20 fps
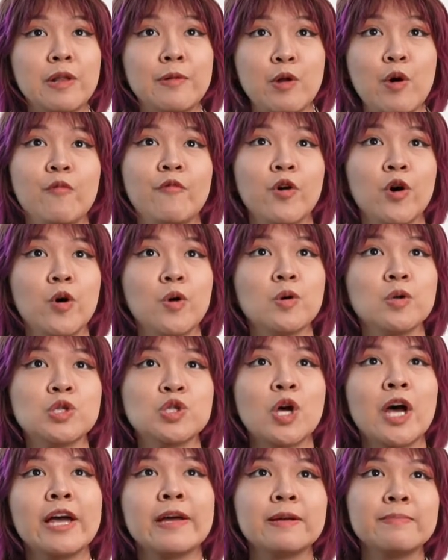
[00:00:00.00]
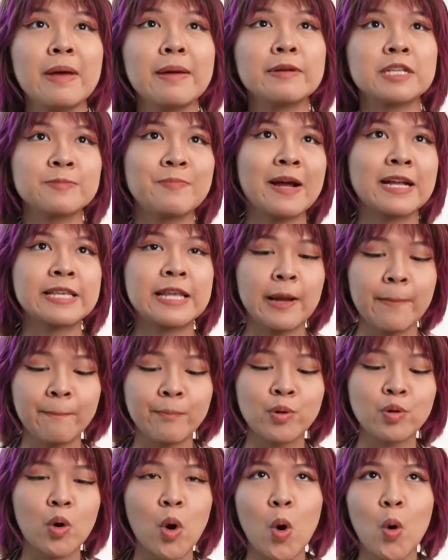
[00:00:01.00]
Lenovo. So I'm expecting
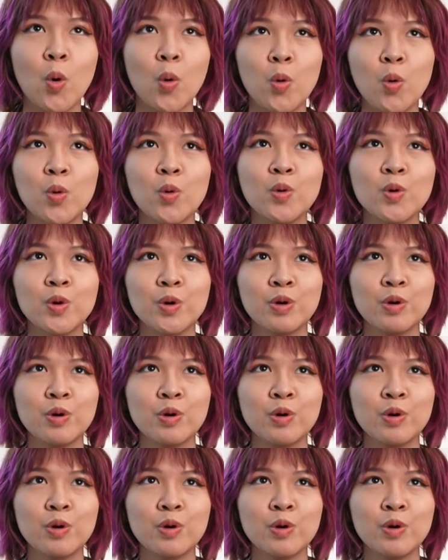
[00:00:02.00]
pro-ness